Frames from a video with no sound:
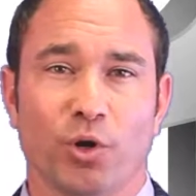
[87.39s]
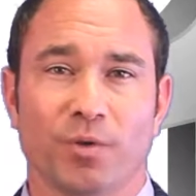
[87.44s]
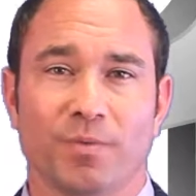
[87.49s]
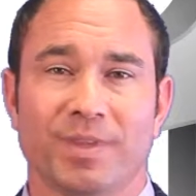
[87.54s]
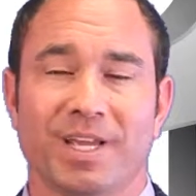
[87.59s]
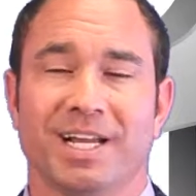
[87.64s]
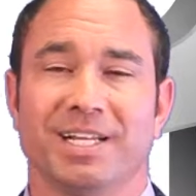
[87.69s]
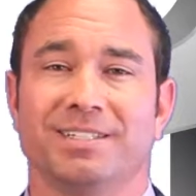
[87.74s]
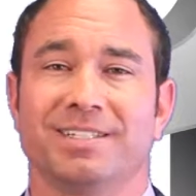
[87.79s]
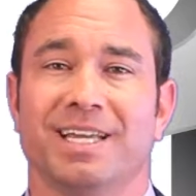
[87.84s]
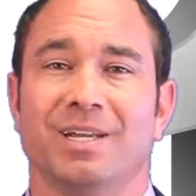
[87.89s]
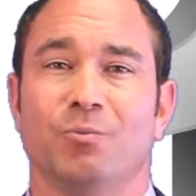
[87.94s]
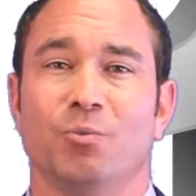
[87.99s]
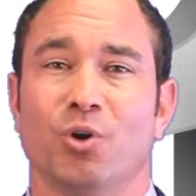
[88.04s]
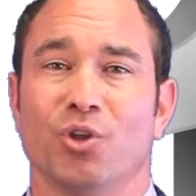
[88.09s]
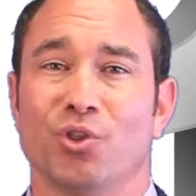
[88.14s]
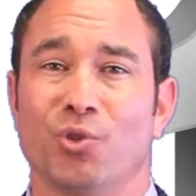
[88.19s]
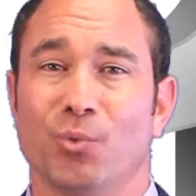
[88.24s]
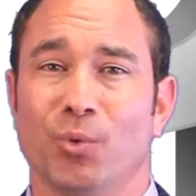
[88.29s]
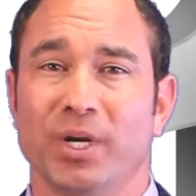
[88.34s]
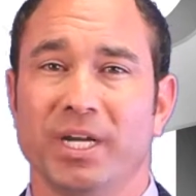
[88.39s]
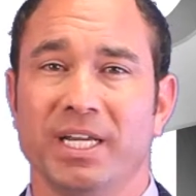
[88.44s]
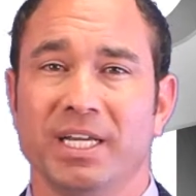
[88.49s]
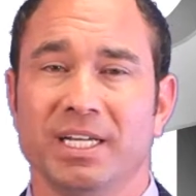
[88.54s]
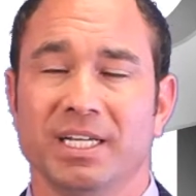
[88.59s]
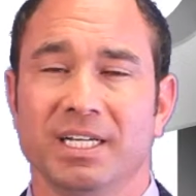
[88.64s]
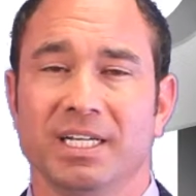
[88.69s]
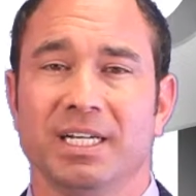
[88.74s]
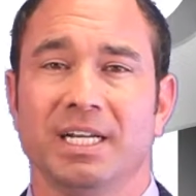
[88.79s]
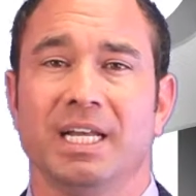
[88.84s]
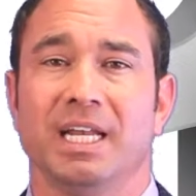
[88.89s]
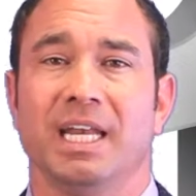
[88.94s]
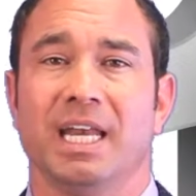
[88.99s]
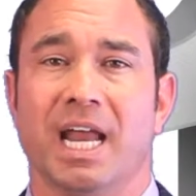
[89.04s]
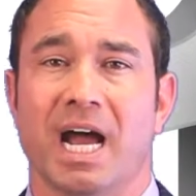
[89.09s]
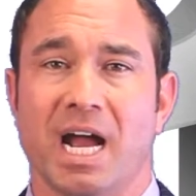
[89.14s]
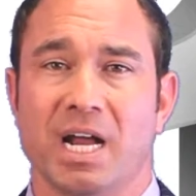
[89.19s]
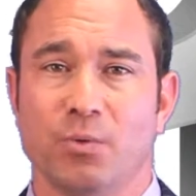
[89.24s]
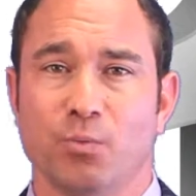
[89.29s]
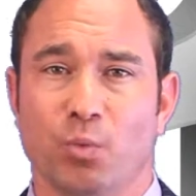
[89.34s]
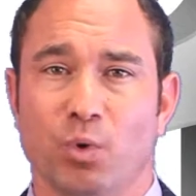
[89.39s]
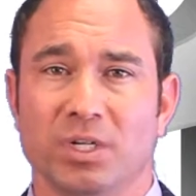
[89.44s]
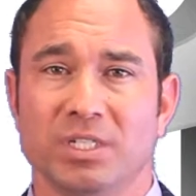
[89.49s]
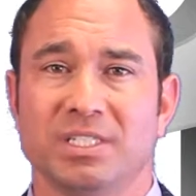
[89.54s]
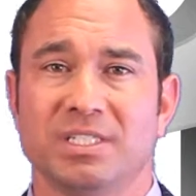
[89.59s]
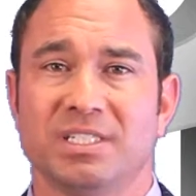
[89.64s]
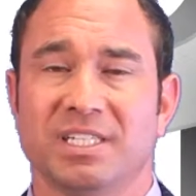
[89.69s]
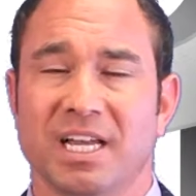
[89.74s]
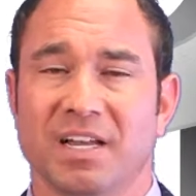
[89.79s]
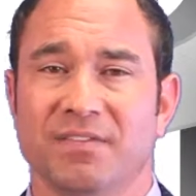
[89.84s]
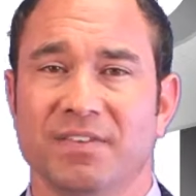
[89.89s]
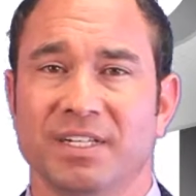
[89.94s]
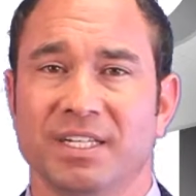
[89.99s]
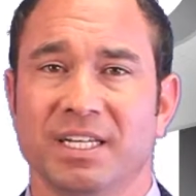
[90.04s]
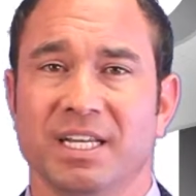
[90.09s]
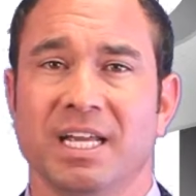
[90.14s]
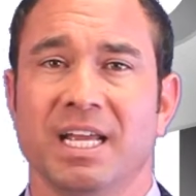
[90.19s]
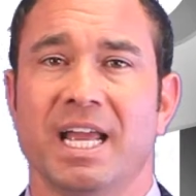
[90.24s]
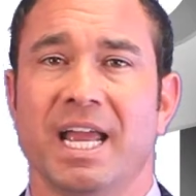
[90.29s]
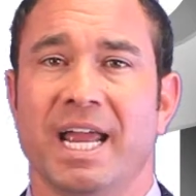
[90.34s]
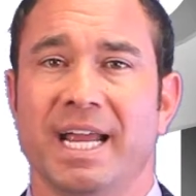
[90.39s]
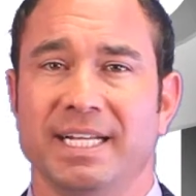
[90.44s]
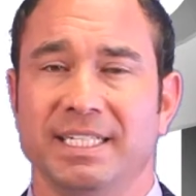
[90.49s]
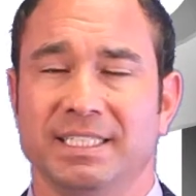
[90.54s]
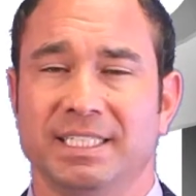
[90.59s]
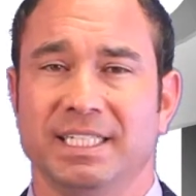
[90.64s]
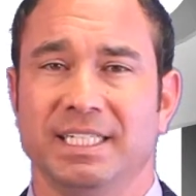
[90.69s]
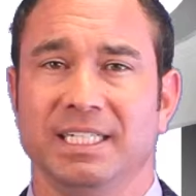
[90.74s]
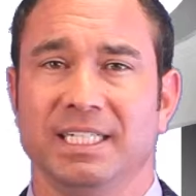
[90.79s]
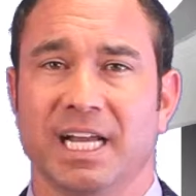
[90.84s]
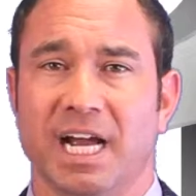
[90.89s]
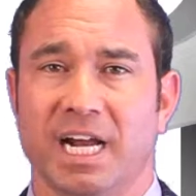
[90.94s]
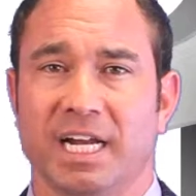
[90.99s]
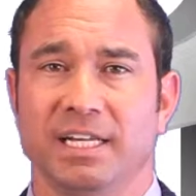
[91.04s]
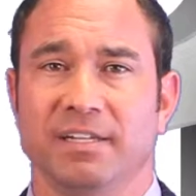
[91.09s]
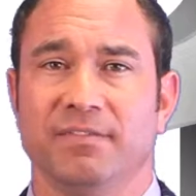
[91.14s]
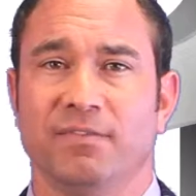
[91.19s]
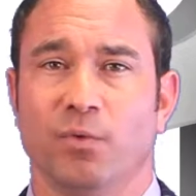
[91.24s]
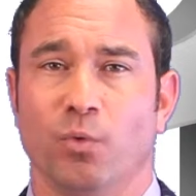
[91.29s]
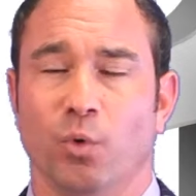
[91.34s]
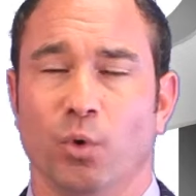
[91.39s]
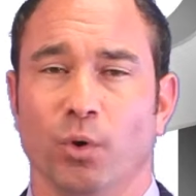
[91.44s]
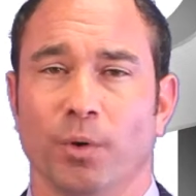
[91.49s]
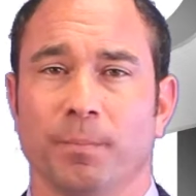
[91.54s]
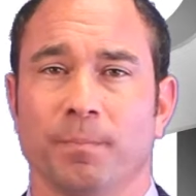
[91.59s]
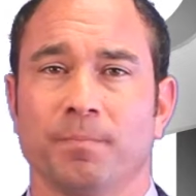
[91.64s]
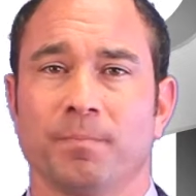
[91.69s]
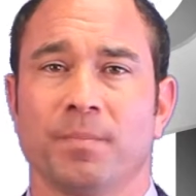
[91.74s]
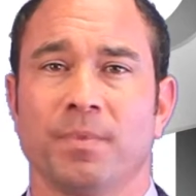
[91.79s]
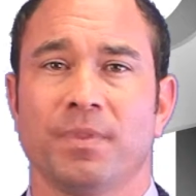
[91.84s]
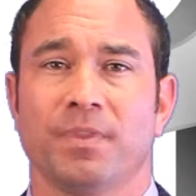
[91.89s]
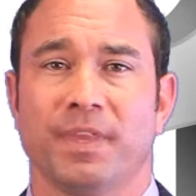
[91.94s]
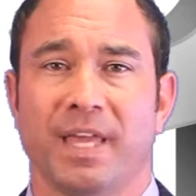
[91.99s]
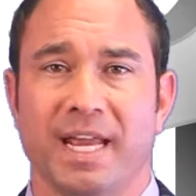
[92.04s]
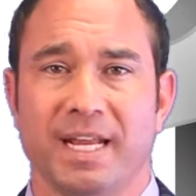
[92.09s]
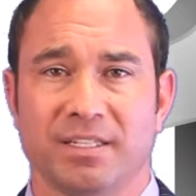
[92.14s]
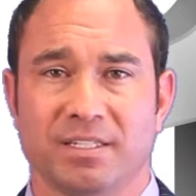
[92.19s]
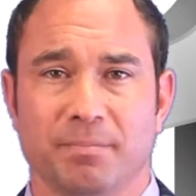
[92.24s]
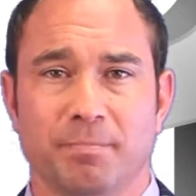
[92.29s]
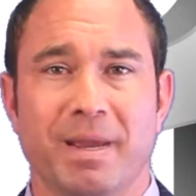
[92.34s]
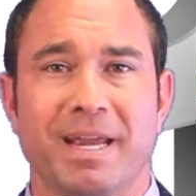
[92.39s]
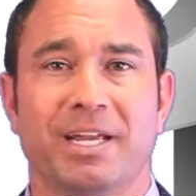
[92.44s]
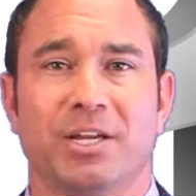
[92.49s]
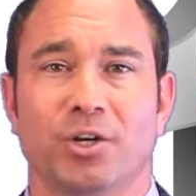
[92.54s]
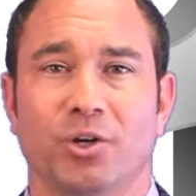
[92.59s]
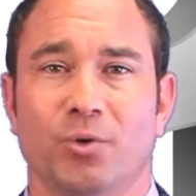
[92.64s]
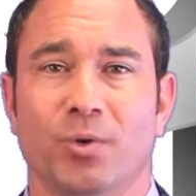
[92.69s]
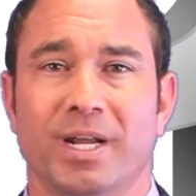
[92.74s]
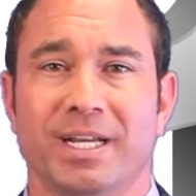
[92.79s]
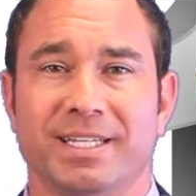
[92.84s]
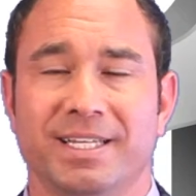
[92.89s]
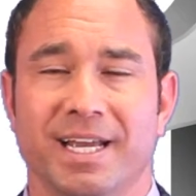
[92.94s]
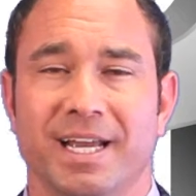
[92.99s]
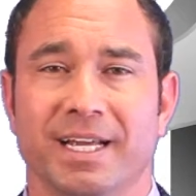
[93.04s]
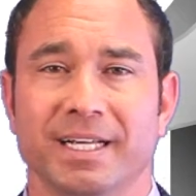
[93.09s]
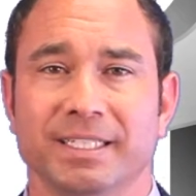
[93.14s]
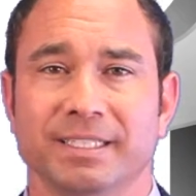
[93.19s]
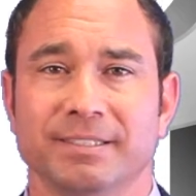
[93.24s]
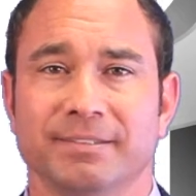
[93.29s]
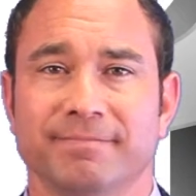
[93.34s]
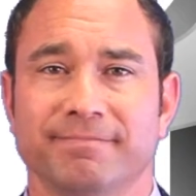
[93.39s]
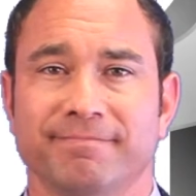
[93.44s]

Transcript: That's 813-917-1894. Thanks, make it a great day.